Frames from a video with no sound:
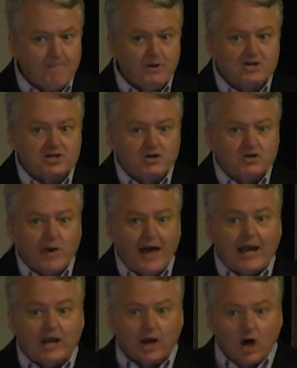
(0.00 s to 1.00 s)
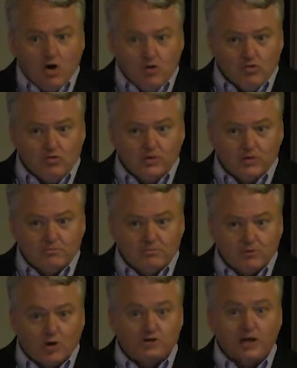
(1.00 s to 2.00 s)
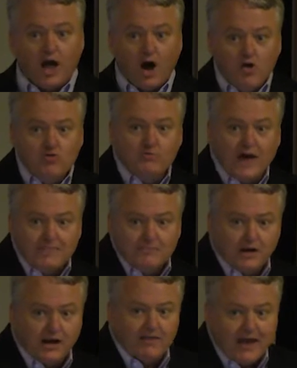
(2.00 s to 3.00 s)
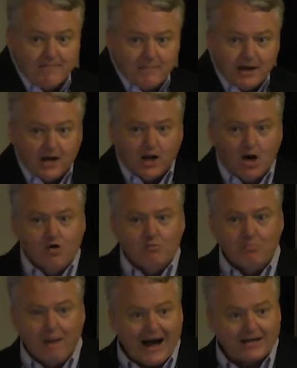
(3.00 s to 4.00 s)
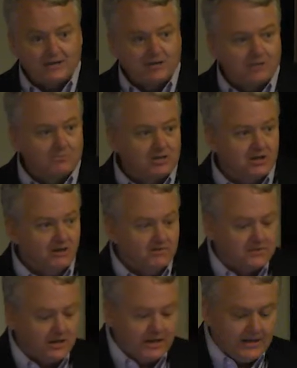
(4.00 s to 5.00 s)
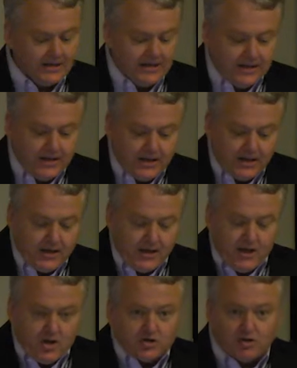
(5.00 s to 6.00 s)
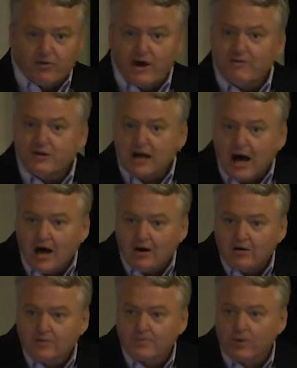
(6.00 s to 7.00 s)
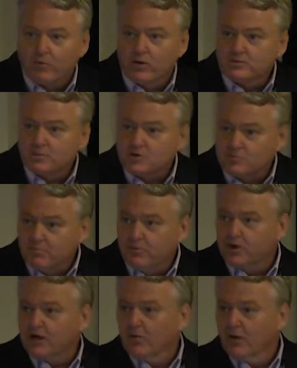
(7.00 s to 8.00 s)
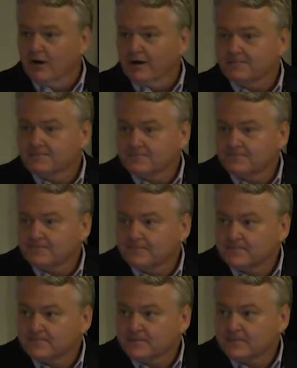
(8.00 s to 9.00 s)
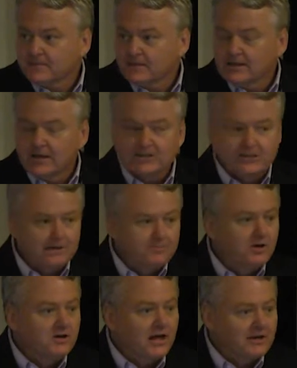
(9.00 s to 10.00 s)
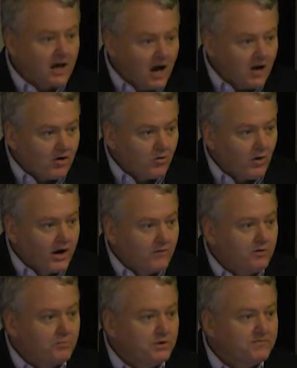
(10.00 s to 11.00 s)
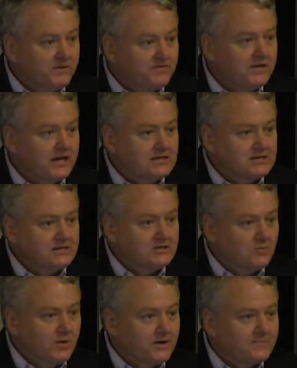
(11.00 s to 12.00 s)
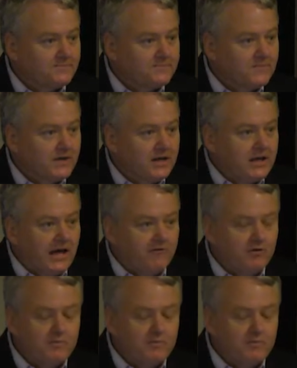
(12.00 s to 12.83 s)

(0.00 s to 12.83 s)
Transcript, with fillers: but it's also a loan because they owed that money. They made a loan back to themselves. So for every dollar that we are supposed to be putting away, instead of putting that dollar away, we put 58 cents away. And we've